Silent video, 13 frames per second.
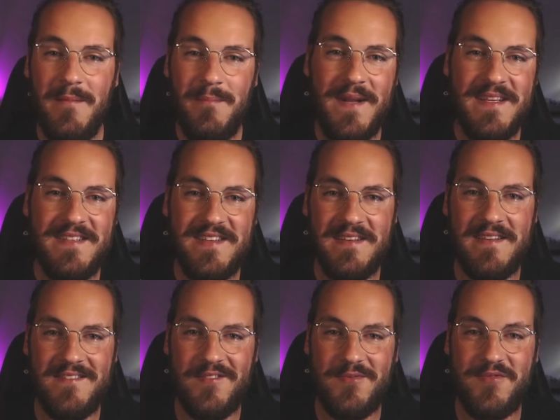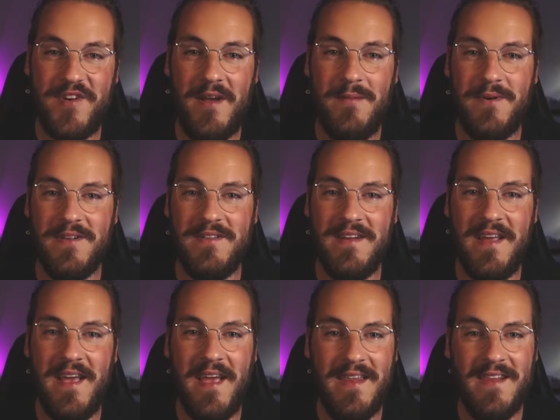please hit that subscribe button
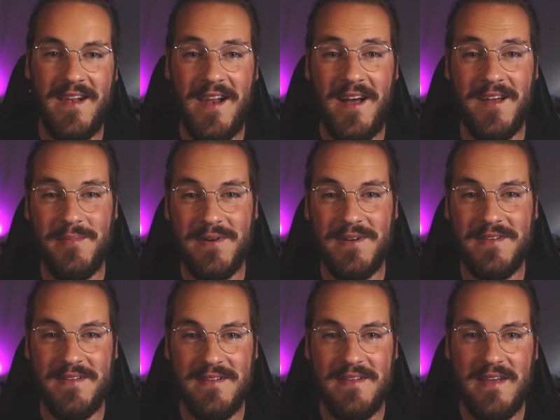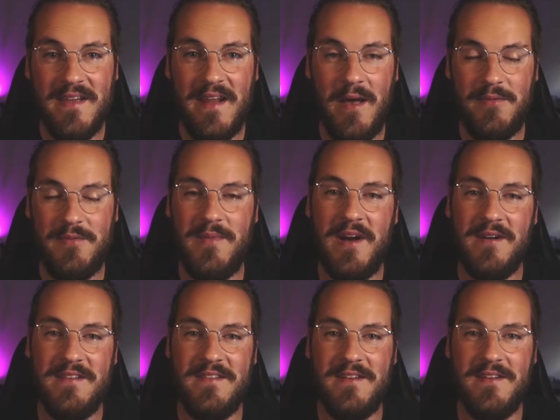and the like button. It helps me out
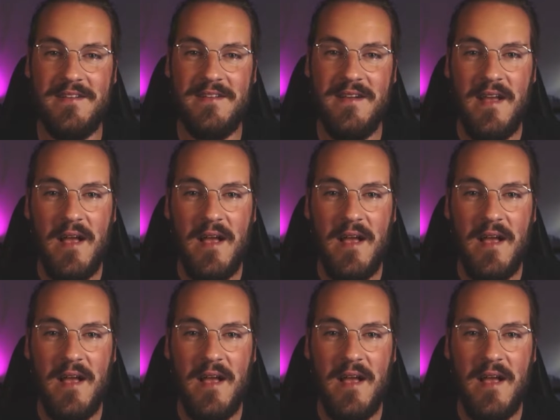a ton.